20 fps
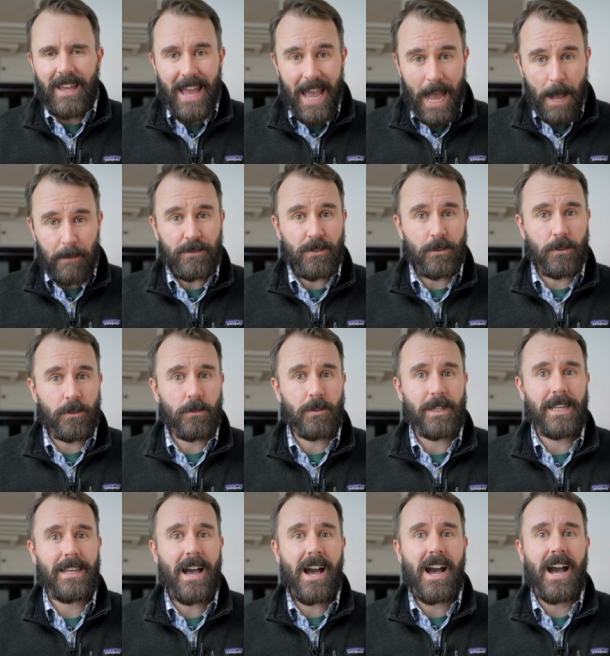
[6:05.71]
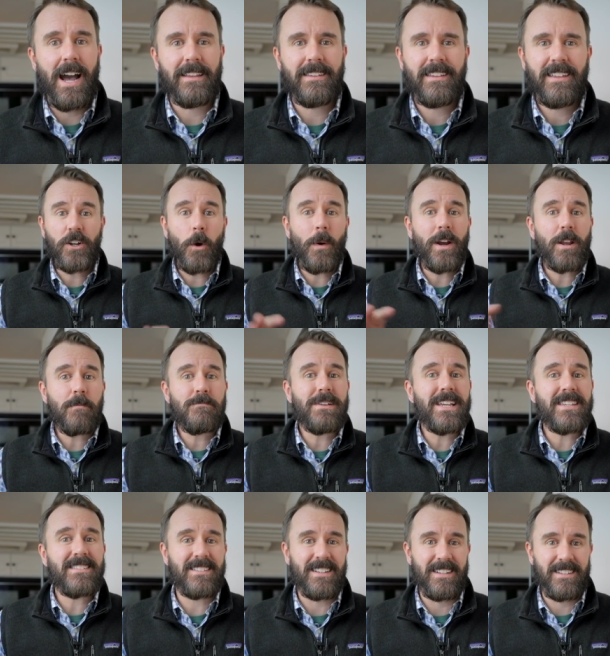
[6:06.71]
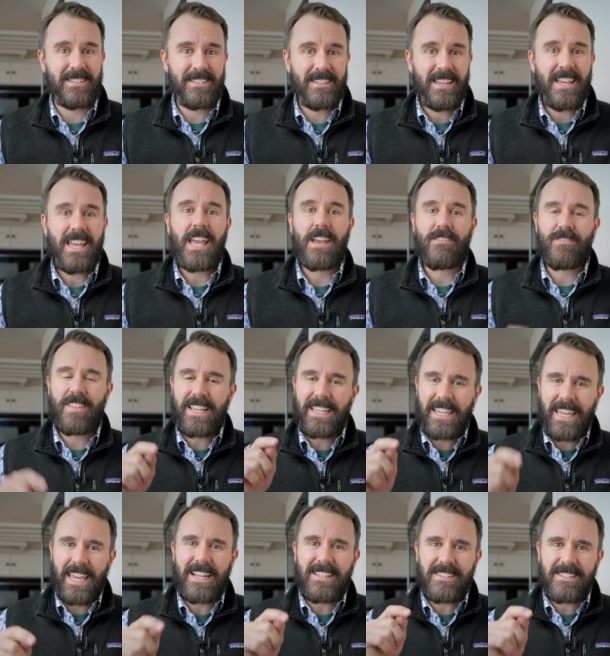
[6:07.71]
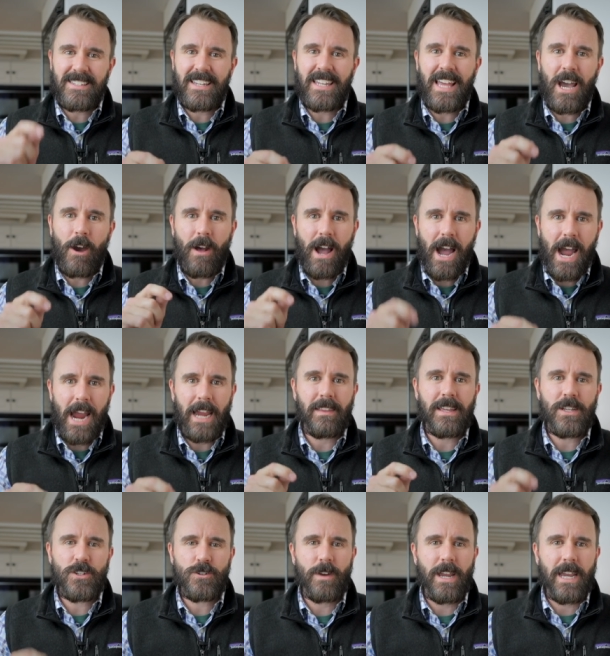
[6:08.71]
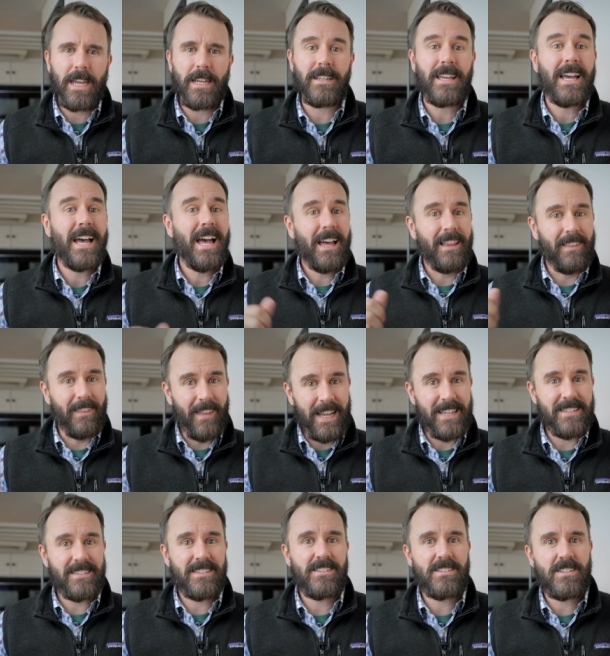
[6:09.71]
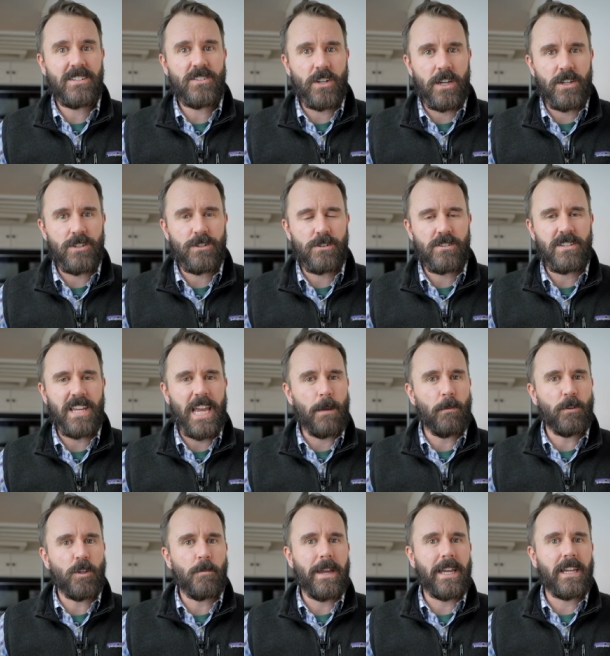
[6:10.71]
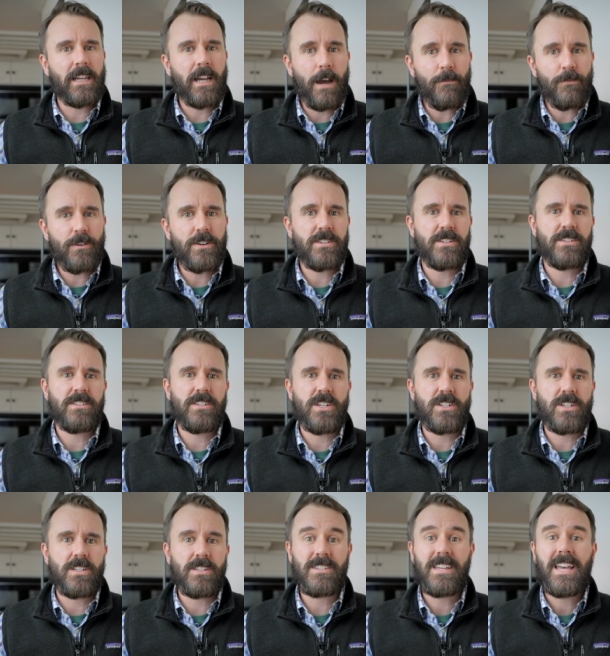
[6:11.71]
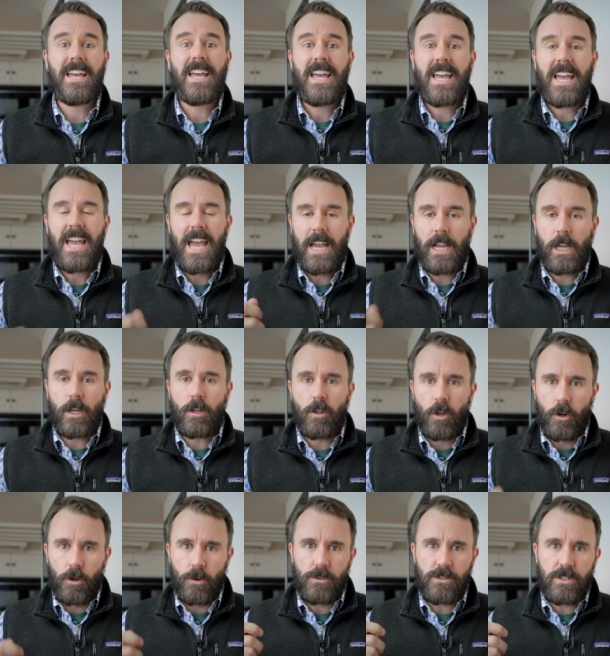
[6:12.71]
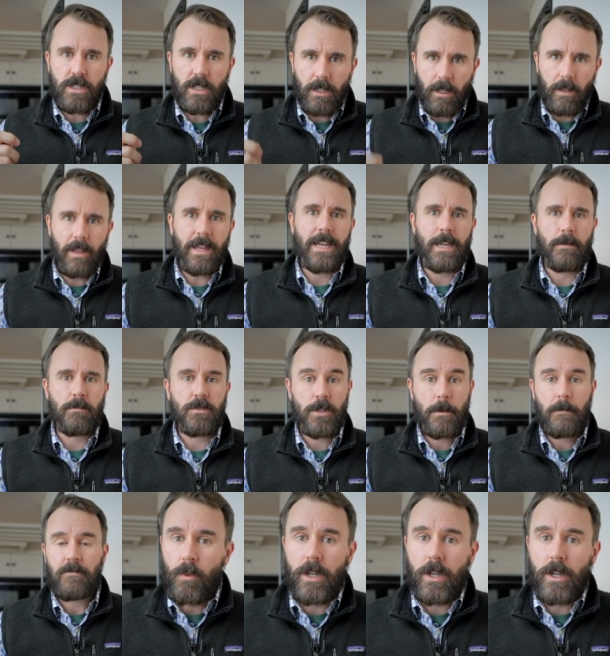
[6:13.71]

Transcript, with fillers: Absolutely not. They'll go out of business if they can't send out highly trained, licensed adjusters able to make coverage decisions and close claims.